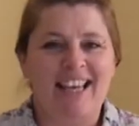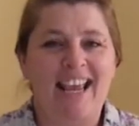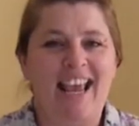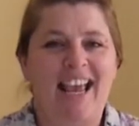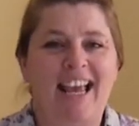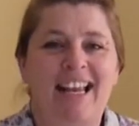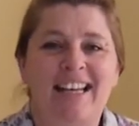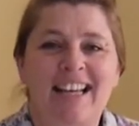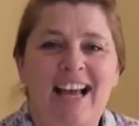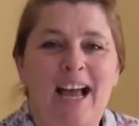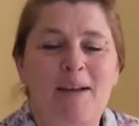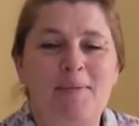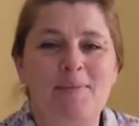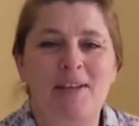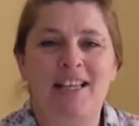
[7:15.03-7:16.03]
and
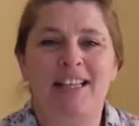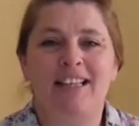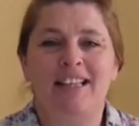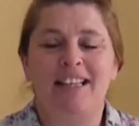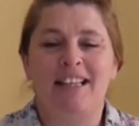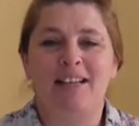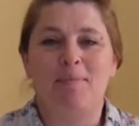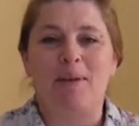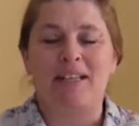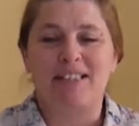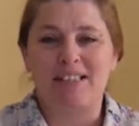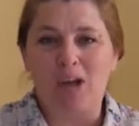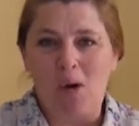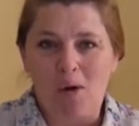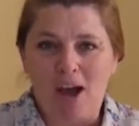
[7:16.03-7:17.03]
I'm in the
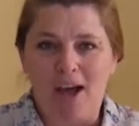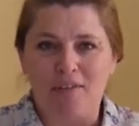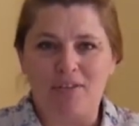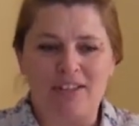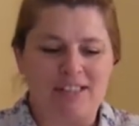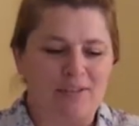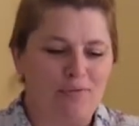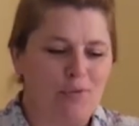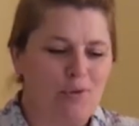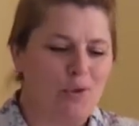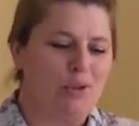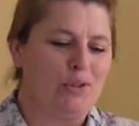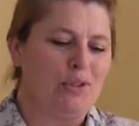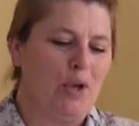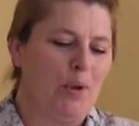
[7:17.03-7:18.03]
Mexico office in
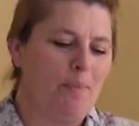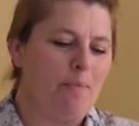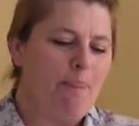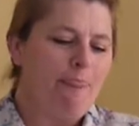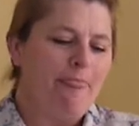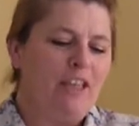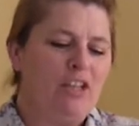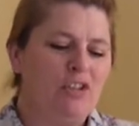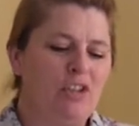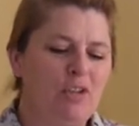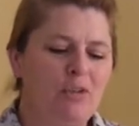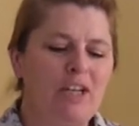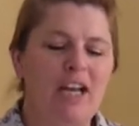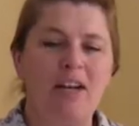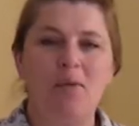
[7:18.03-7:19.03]
Flora's home. So
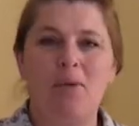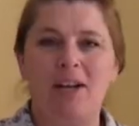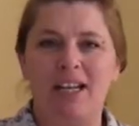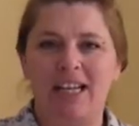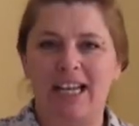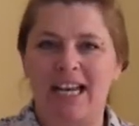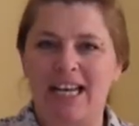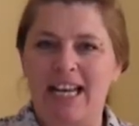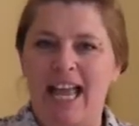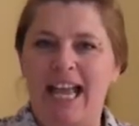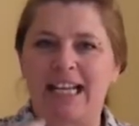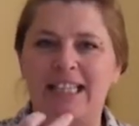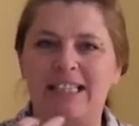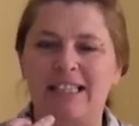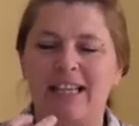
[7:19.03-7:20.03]
you kind of want to
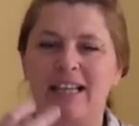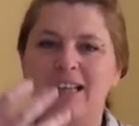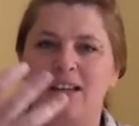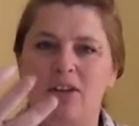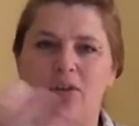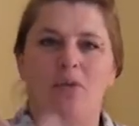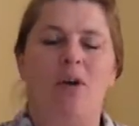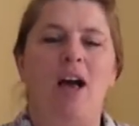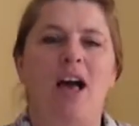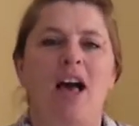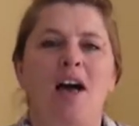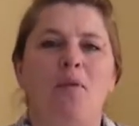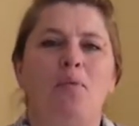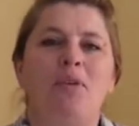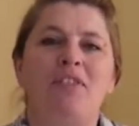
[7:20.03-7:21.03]
connect
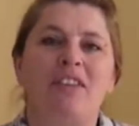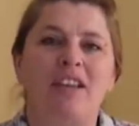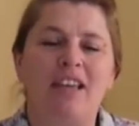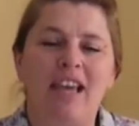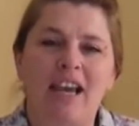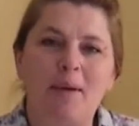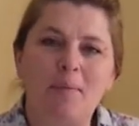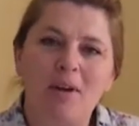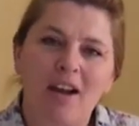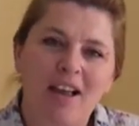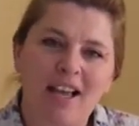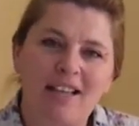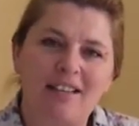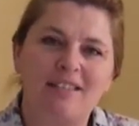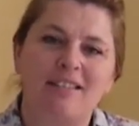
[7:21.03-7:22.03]
with the
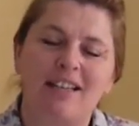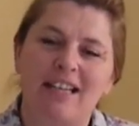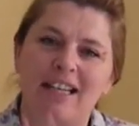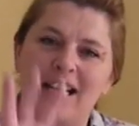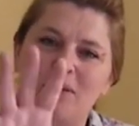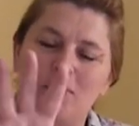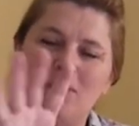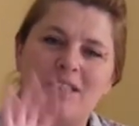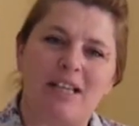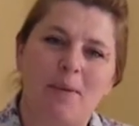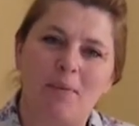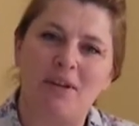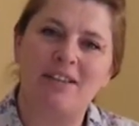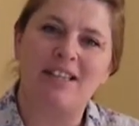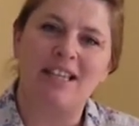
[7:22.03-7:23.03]
camera, connect with
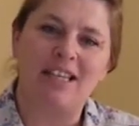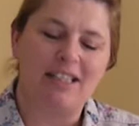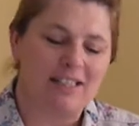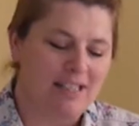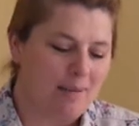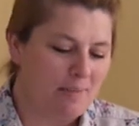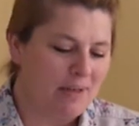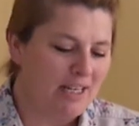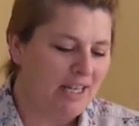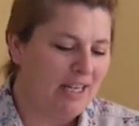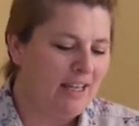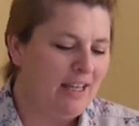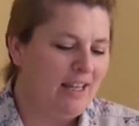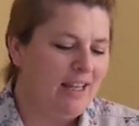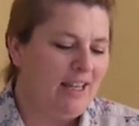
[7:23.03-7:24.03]
someone, think of
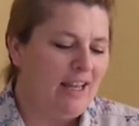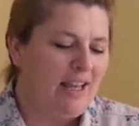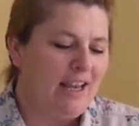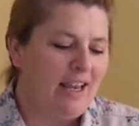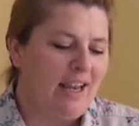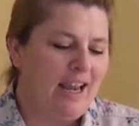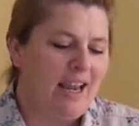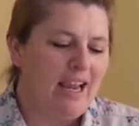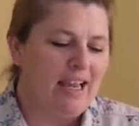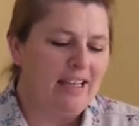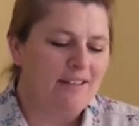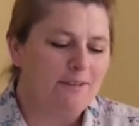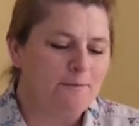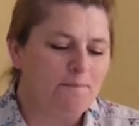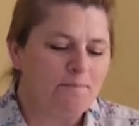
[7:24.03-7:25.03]
somebody,
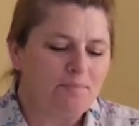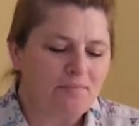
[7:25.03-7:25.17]
and